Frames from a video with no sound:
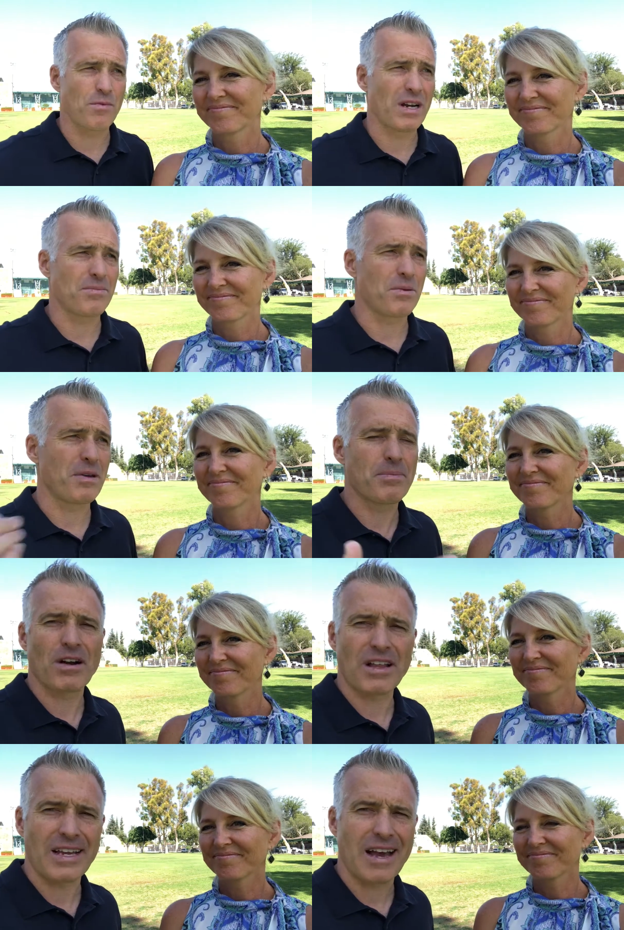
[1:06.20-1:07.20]
Speaker 1: and went up to Big
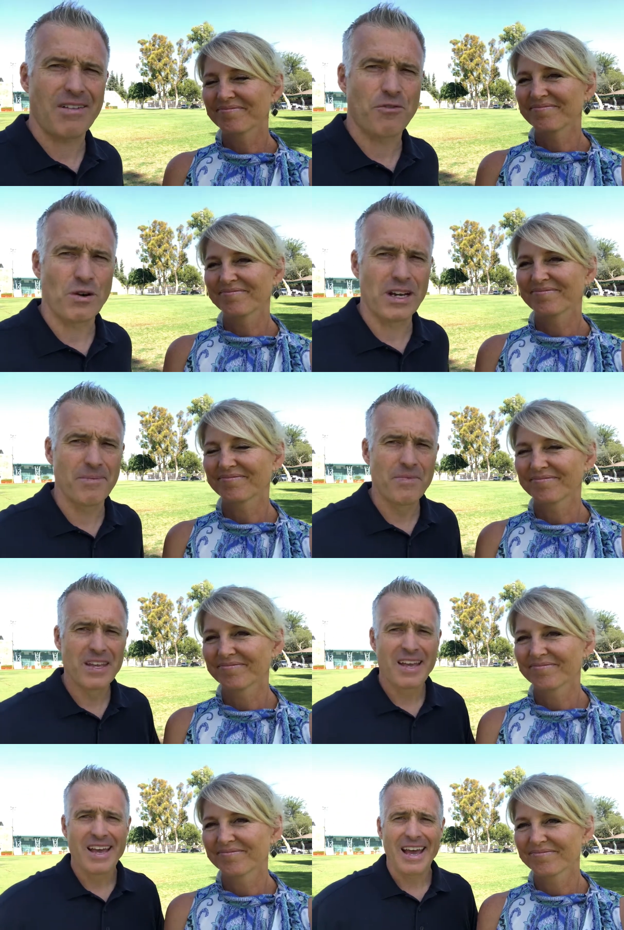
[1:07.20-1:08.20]
Bear Lake, California.
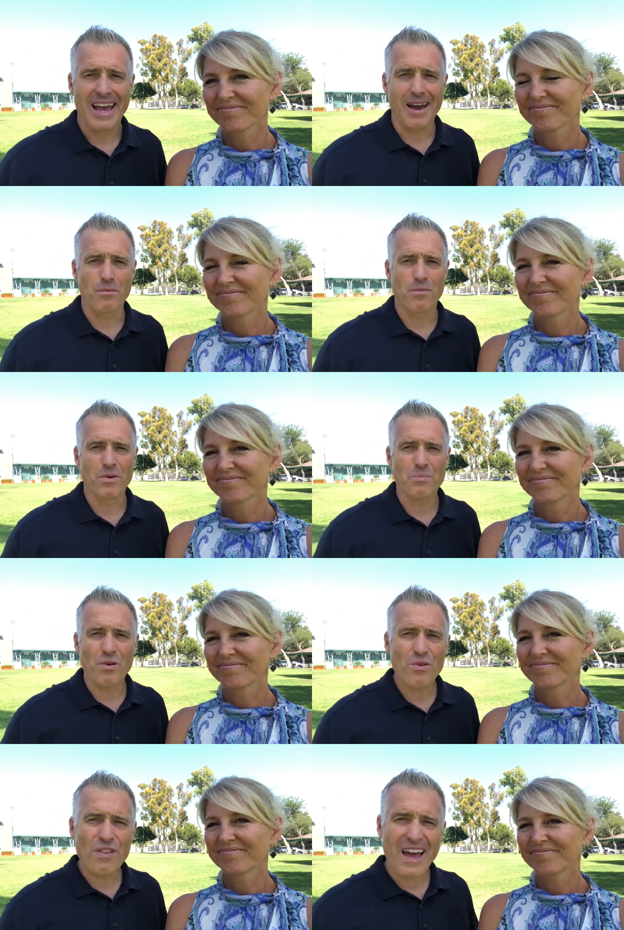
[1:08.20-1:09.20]
And we
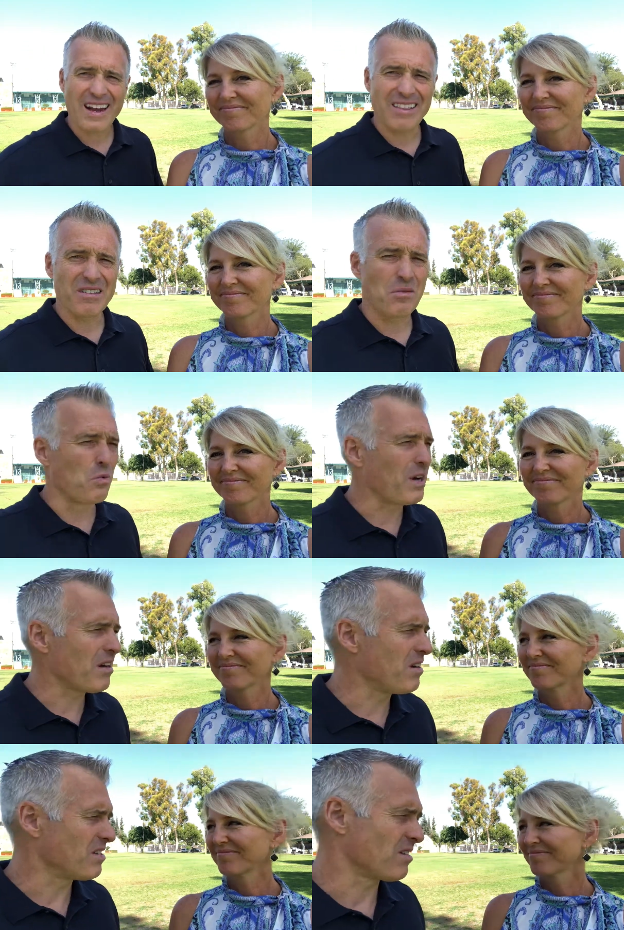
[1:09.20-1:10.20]
both had a little
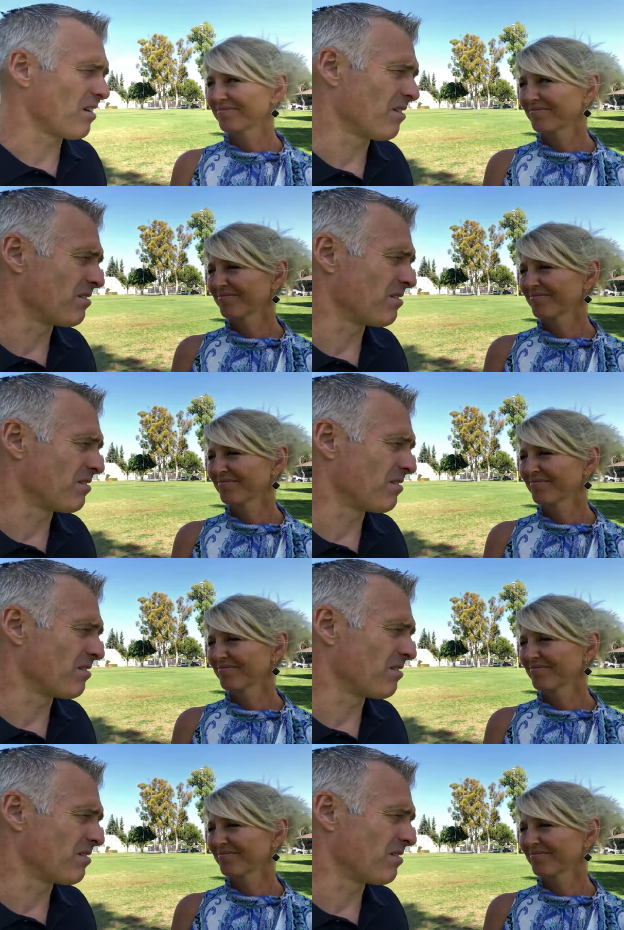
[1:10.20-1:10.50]
weirdness in our